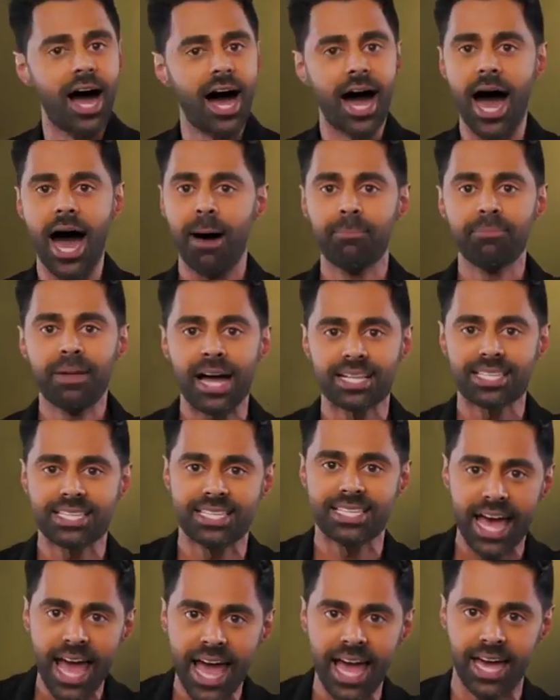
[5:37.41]
I'm not
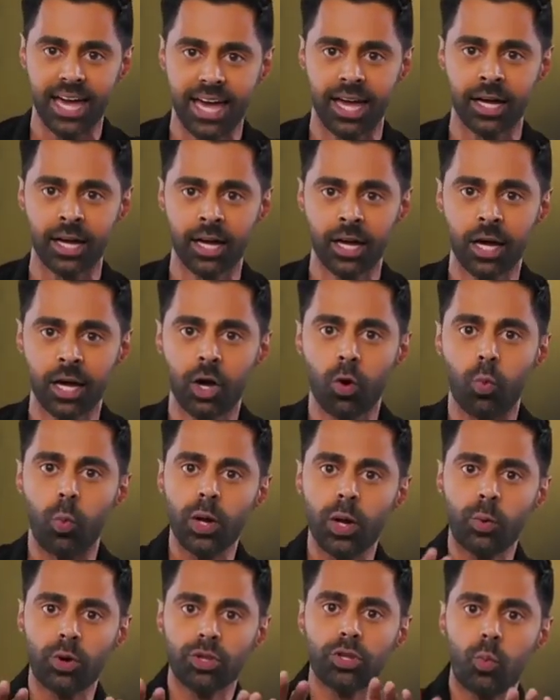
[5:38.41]
saying we
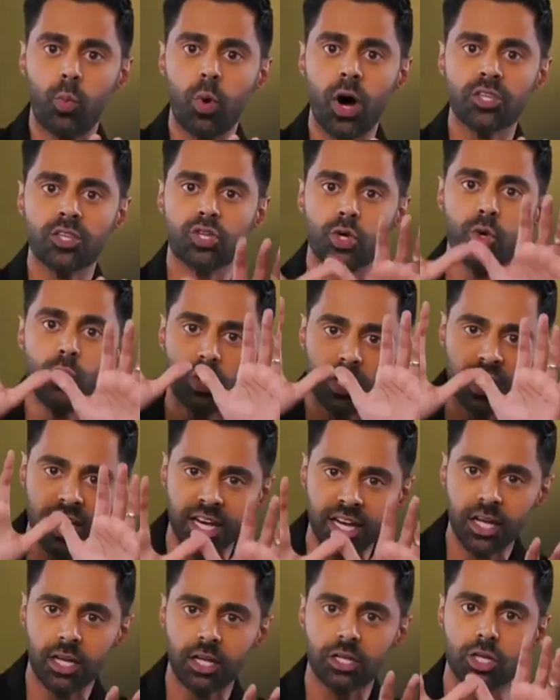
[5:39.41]
were the ones who
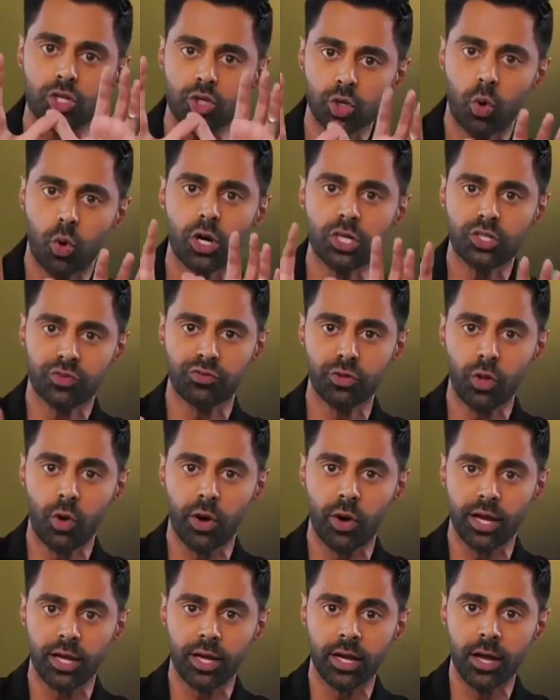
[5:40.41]
killed George
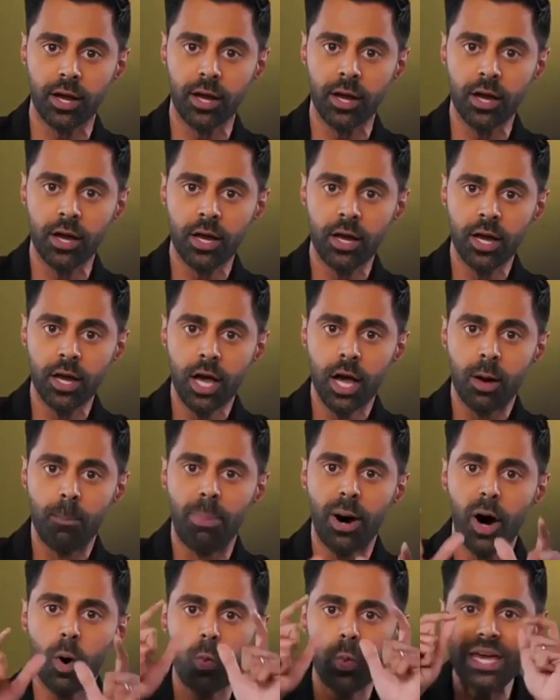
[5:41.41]
Floyd,
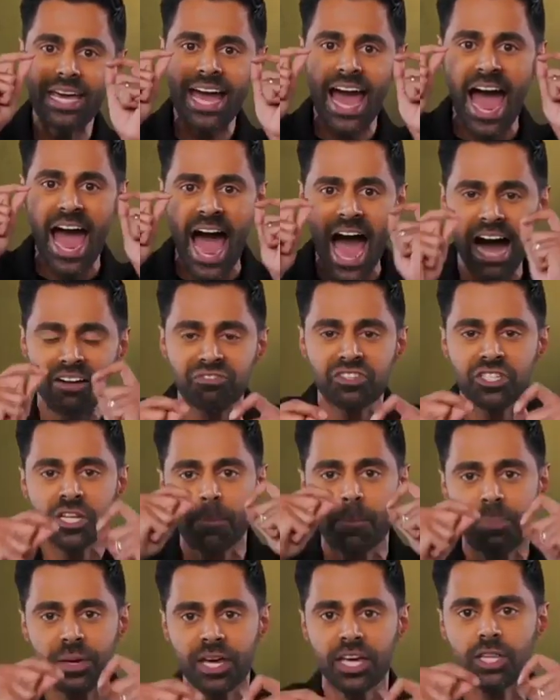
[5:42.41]
but we have to
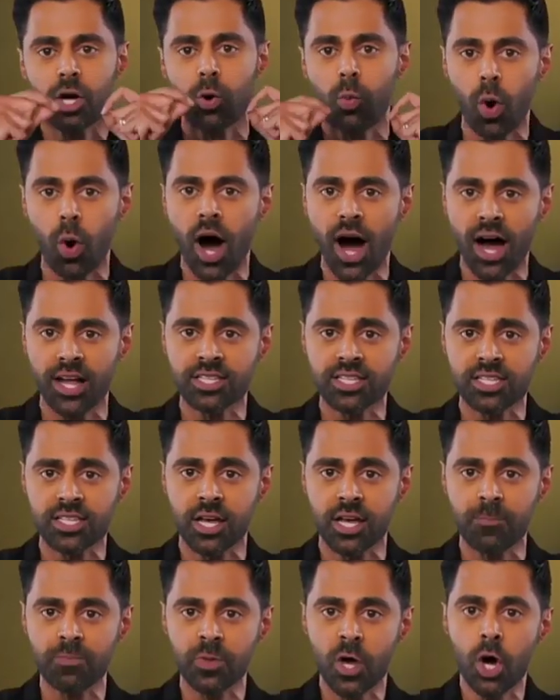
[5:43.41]
be the ones
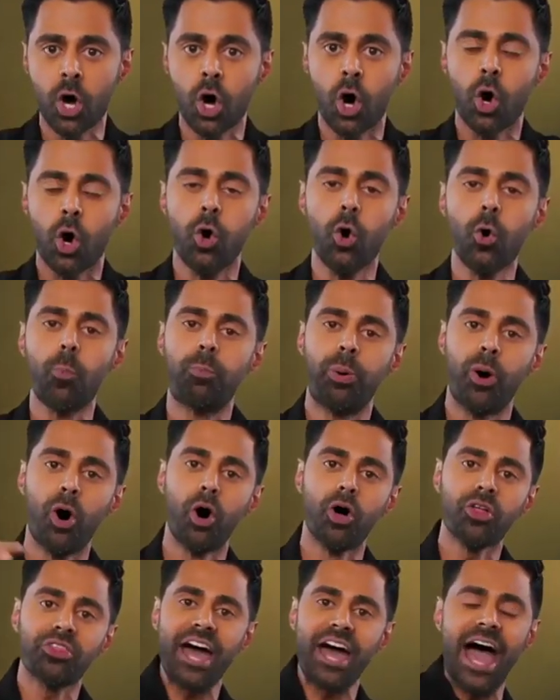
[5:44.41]
who
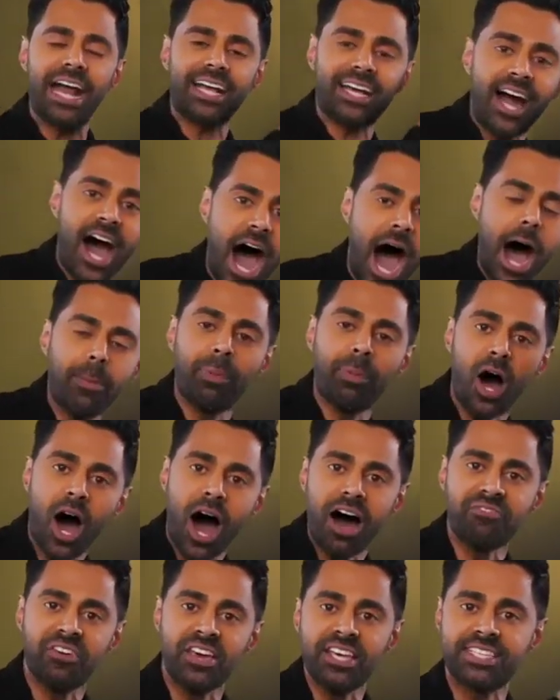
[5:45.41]
pull that cop
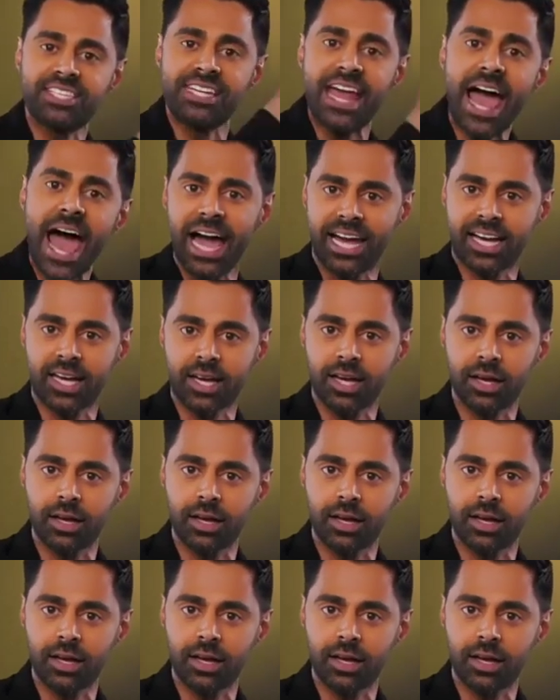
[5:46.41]
off his neck.